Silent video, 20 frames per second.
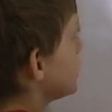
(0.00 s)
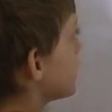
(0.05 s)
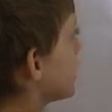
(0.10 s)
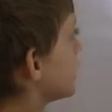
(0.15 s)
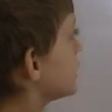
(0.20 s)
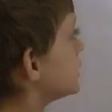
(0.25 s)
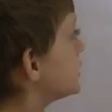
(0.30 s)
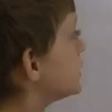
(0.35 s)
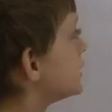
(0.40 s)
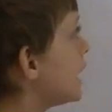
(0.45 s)

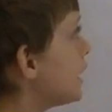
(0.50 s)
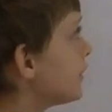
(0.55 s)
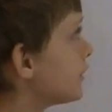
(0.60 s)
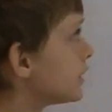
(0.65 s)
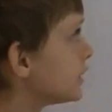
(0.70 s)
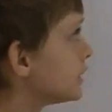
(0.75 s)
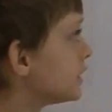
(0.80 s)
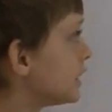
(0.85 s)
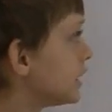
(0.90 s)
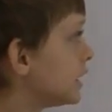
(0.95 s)
That's
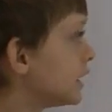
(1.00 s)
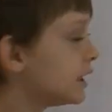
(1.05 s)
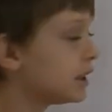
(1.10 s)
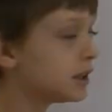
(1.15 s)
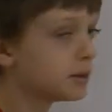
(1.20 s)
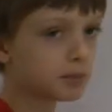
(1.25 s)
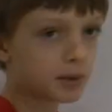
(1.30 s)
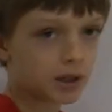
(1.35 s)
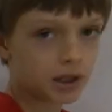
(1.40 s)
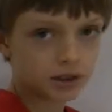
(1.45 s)

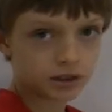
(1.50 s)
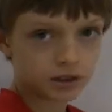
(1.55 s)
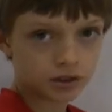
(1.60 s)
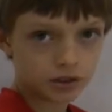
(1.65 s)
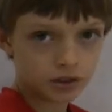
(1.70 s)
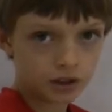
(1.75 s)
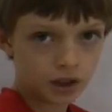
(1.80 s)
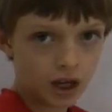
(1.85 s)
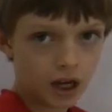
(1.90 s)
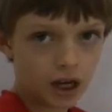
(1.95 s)
17
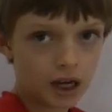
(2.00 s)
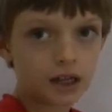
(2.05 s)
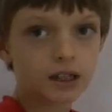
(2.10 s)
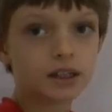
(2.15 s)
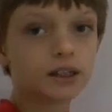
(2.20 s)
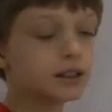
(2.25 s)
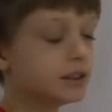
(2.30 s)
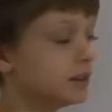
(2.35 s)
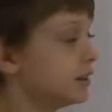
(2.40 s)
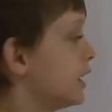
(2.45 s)
minus
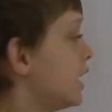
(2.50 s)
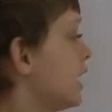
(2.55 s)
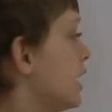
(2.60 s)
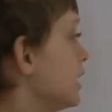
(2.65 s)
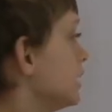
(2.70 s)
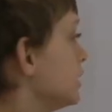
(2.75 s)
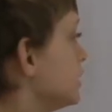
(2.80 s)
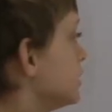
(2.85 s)
9 is 8.